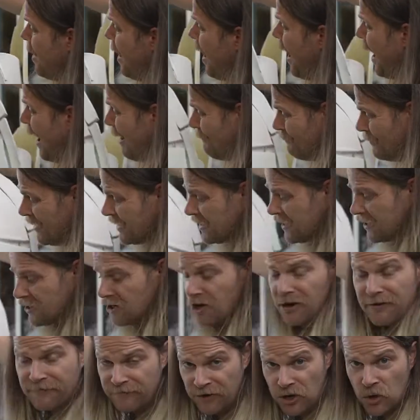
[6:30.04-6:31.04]
This has
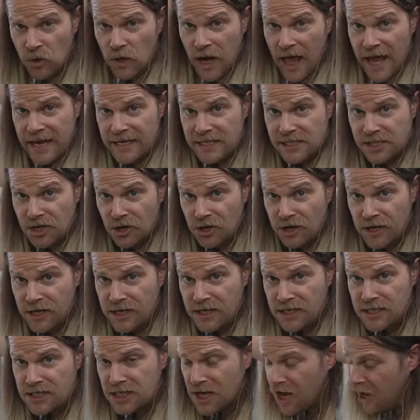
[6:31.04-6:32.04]
got a few layers on
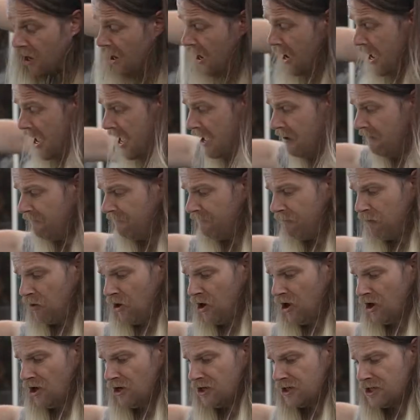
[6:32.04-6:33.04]
it. I have
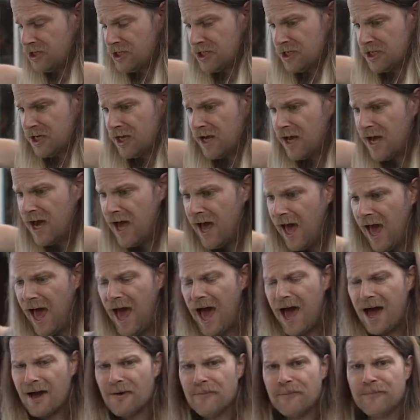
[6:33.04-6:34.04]
put
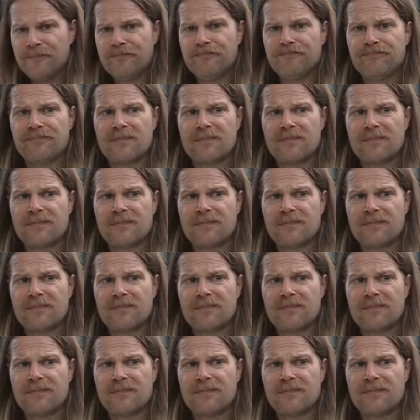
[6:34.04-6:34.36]
2